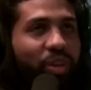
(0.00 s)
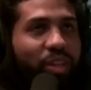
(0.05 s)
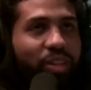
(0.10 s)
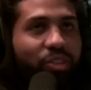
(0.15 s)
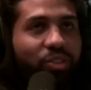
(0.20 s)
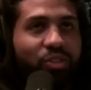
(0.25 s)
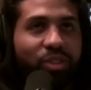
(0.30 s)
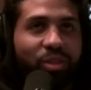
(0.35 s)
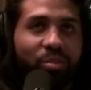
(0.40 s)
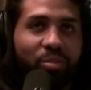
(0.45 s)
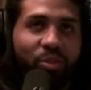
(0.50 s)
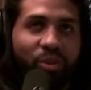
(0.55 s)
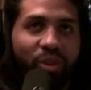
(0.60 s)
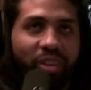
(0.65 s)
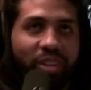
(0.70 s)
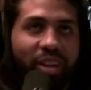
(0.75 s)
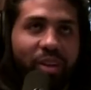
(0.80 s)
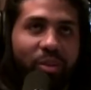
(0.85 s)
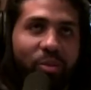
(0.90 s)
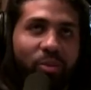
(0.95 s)
to an interesting point
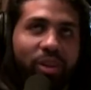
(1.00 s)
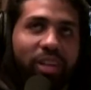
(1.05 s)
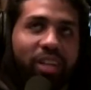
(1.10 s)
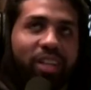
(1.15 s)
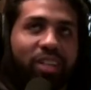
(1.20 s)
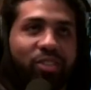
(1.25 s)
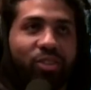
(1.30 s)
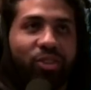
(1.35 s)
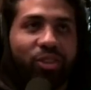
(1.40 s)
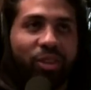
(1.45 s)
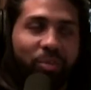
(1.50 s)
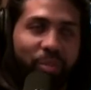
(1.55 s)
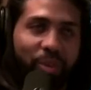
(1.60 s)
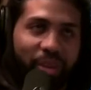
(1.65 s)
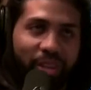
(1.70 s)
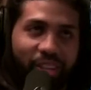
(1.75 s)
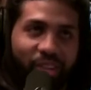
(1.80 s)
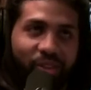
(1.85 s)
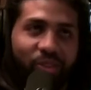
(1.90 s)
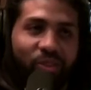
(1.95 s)
that I want to get your
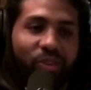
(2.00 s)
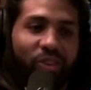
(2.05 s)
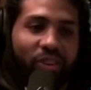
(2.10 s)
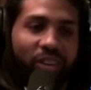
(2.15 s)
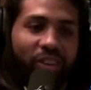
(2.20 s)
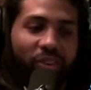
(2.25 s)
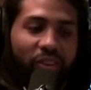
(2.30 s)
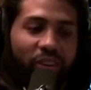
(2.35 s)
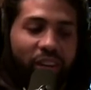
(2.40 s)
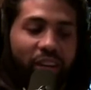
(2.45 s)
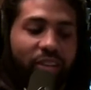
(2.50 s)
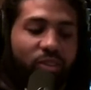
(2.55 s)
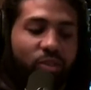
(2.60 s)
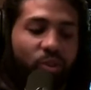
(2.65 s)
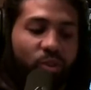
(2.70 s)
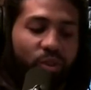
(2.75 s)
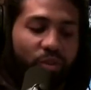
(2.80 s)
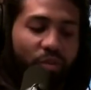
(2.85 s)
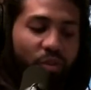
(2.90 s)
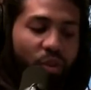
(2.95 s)
opinion on. Okay, so
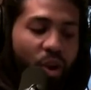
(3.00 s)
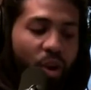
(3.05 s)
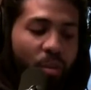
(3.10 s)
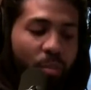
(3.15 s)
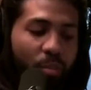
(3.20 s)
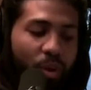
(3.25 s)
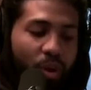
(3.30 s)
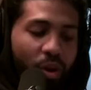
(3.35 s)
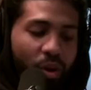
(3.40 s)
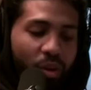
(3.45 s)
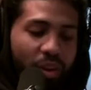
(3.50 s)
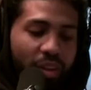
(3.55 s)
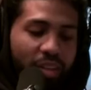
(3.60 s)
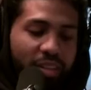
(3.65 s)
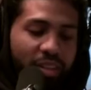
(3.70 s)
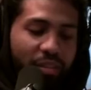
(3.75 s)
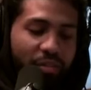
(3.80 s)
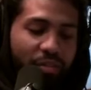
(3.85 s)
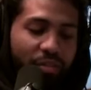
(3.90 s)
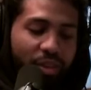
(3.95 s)
LeVar Ball is
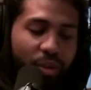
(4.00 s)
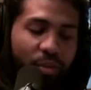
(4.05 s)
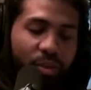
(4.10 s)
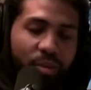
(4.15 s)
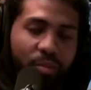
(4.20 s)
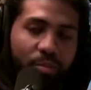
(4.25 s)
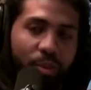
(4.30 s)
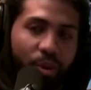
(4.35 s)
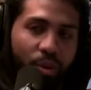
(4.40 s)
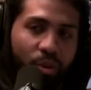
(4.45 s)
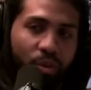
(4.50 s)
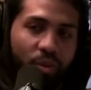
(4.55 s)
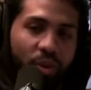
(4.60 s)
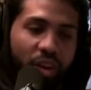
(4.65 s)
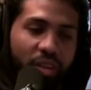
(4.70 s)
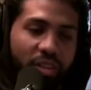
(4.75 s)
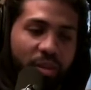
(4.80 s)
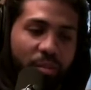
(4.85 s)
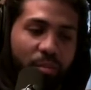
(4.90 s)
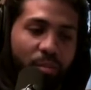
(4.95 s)
a very
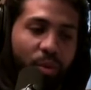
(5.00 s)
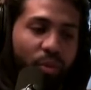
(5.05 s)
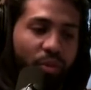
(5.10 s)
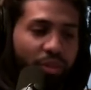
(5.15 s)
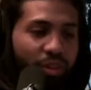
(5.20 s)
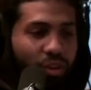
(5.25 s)
polarizing, and both